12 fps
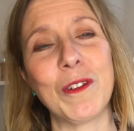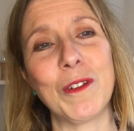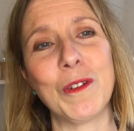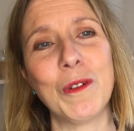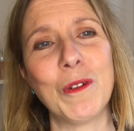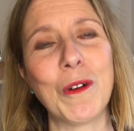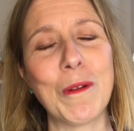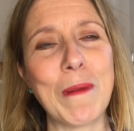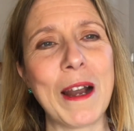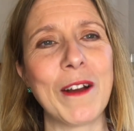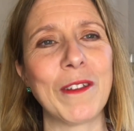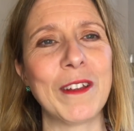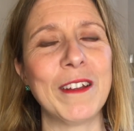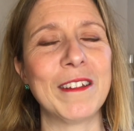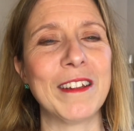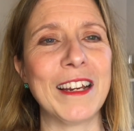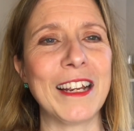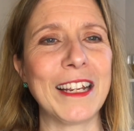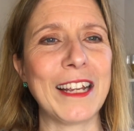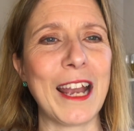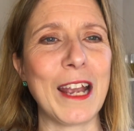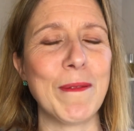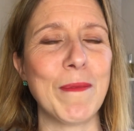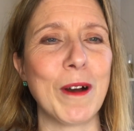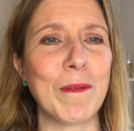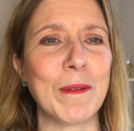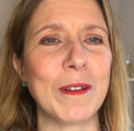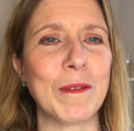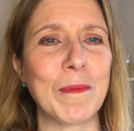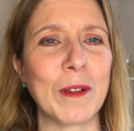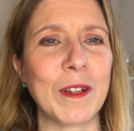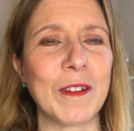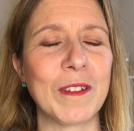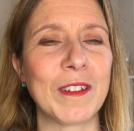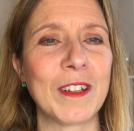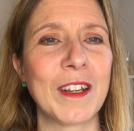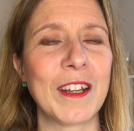talk about this and it came up is because